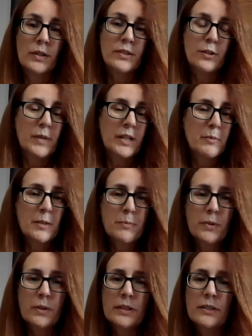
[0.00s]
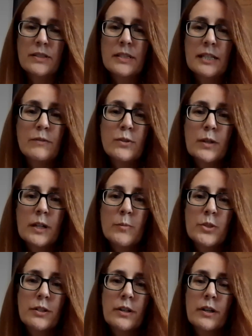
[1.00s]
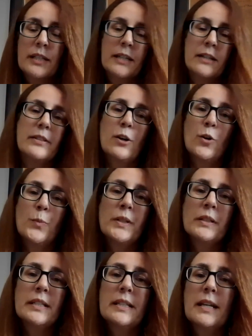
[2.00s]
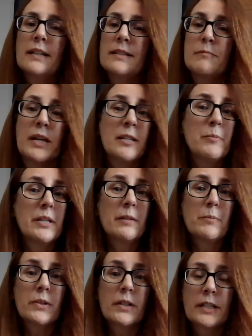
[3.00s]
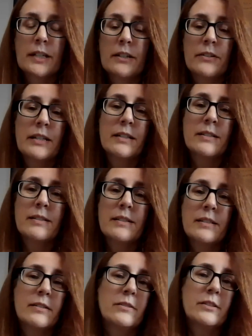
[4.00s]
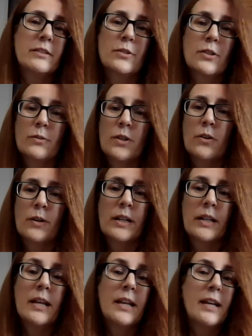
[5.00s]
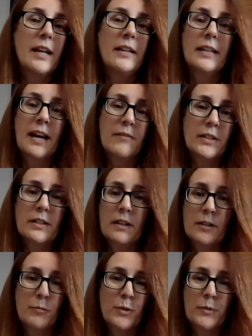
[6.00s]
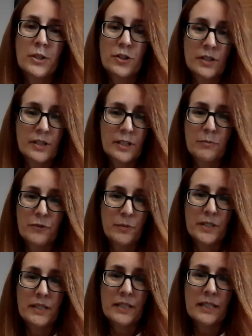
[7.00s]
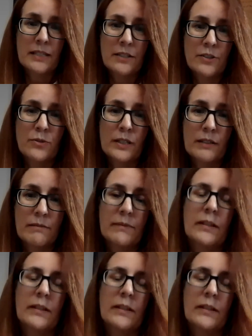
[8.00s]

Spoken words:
And so many people in the state of New Hampshire carry openly, and many people are carrying concealed and you don't know it, and they haven't got a permission slip from the state to do it.